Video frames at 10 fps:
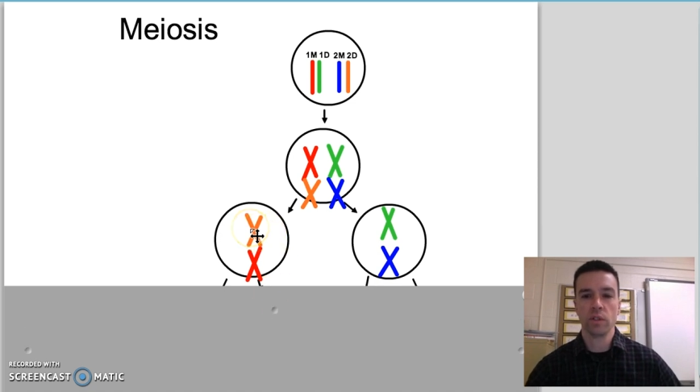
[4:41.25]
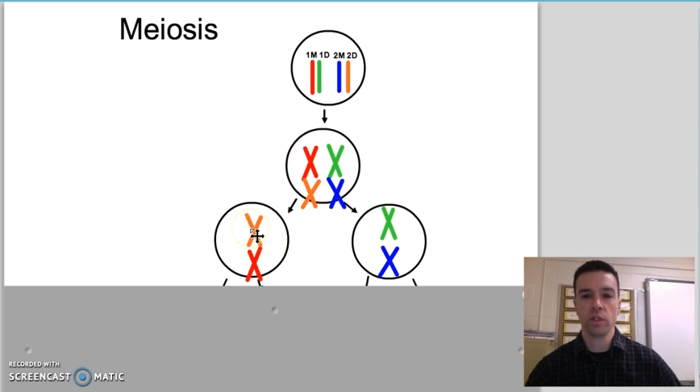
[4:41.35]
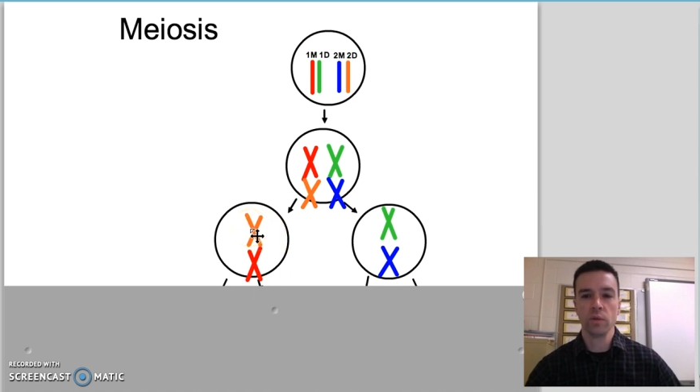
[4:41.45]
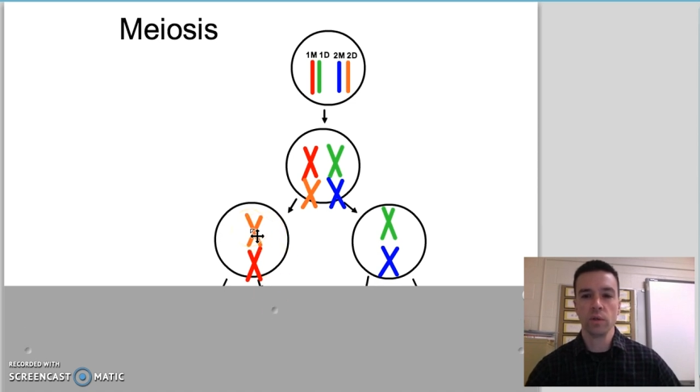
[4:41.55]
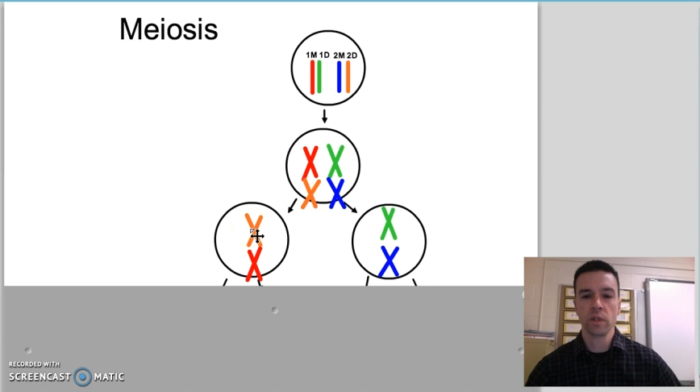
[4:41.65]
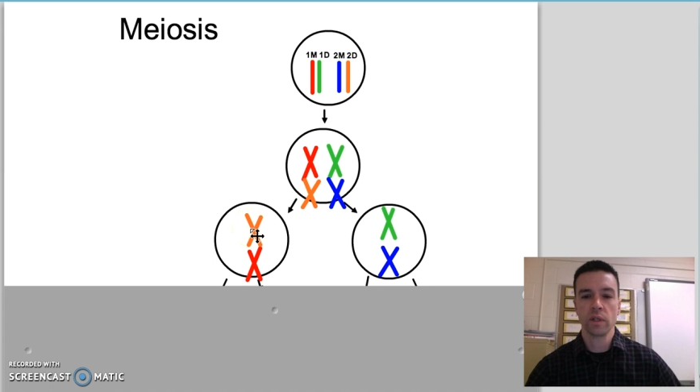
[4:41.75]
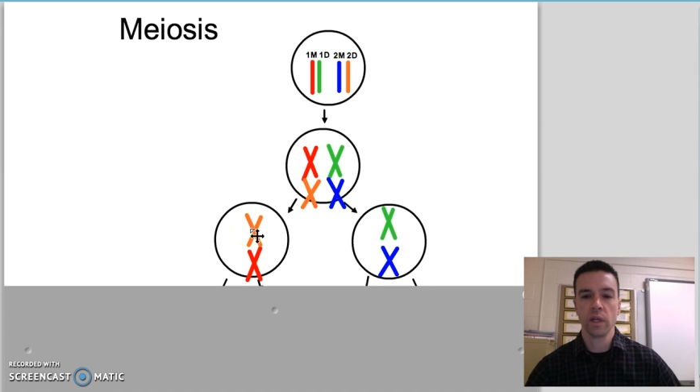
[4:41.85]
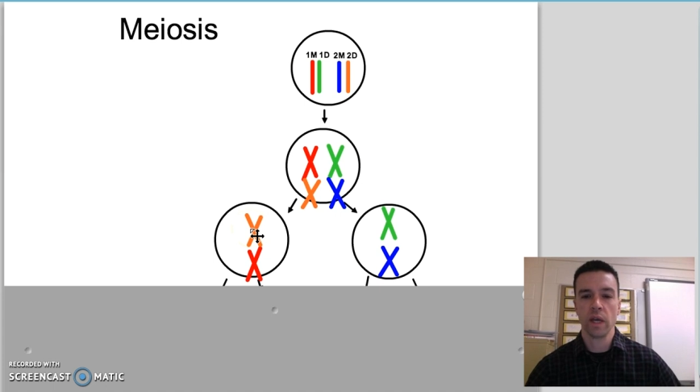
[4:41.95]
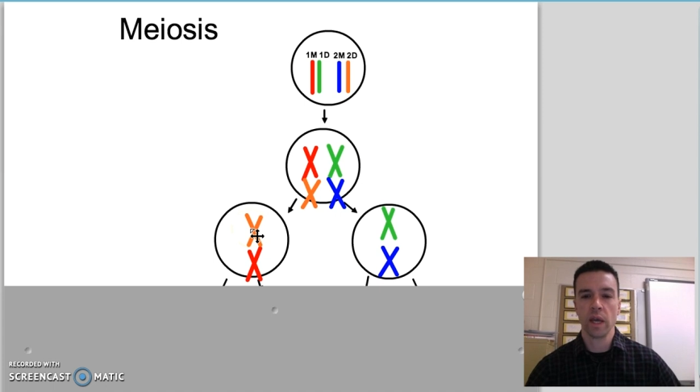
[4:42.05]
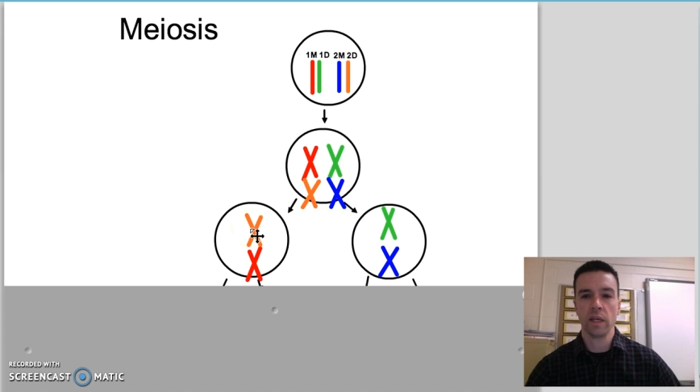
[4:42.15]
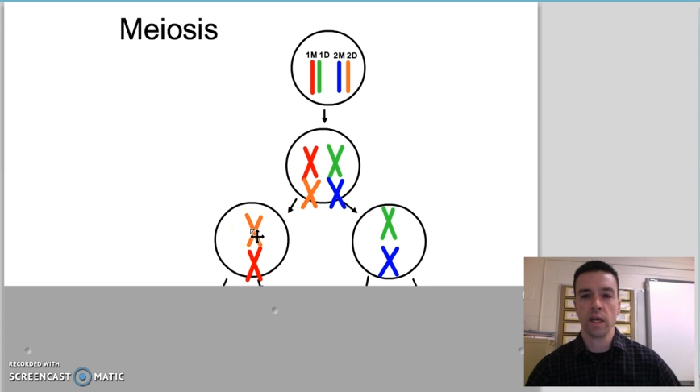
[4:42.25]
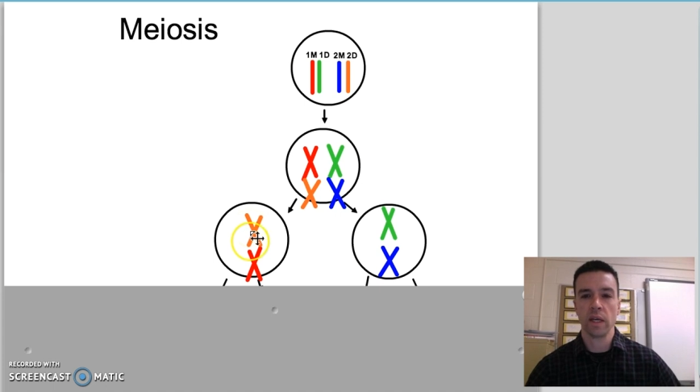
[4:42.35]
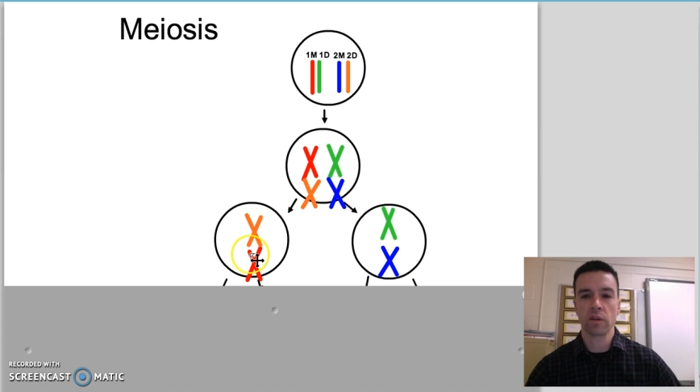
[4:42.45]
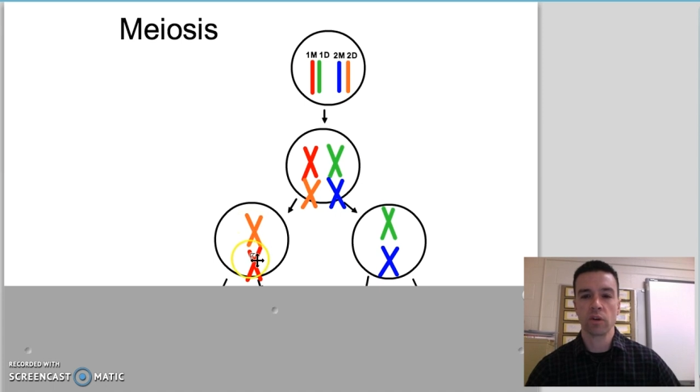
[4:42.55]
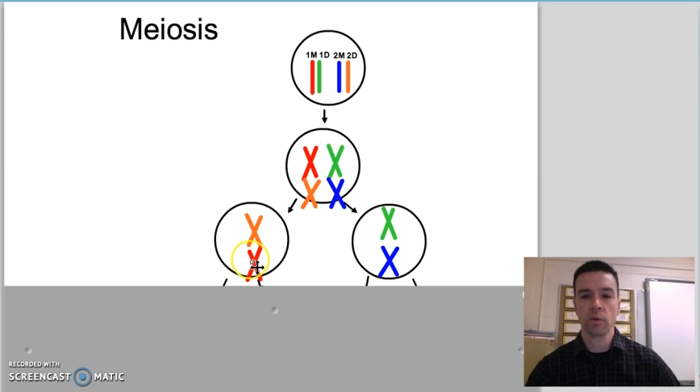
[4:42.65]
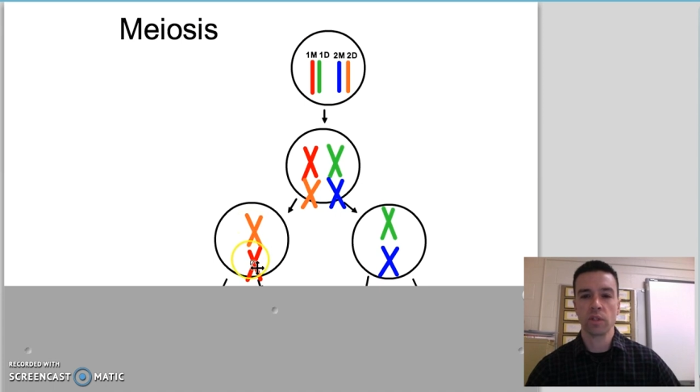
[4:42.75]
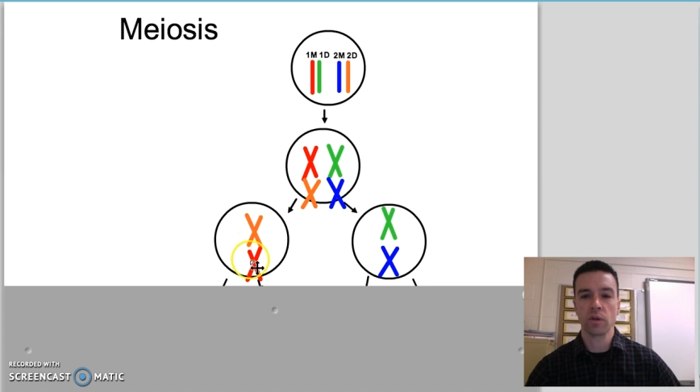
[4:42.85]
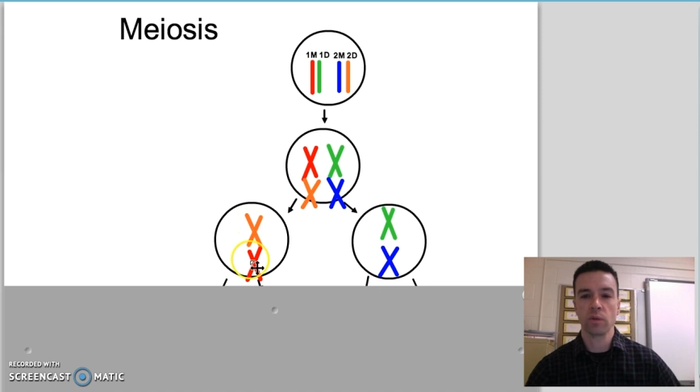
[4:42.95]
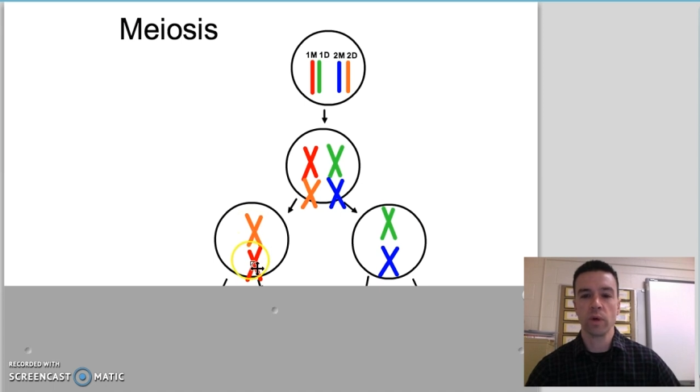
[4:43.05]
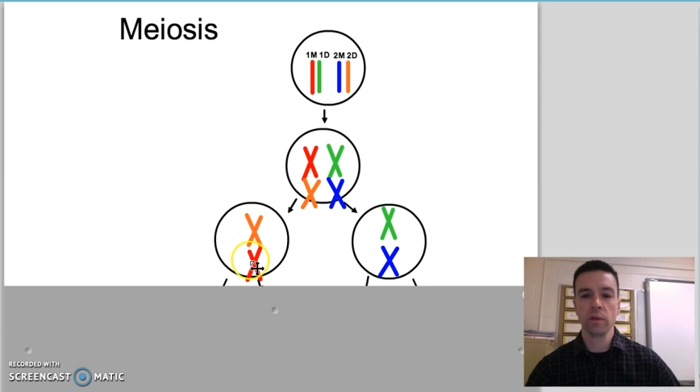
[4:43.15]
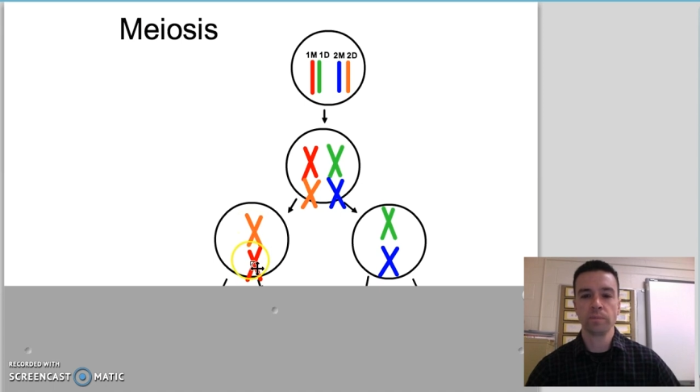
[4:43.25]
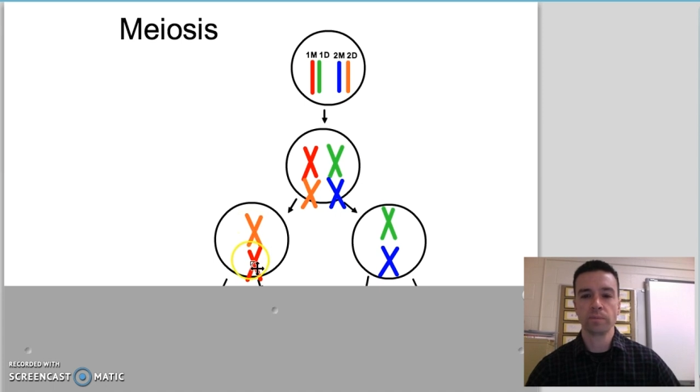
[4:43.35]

2 and a chromosome 1.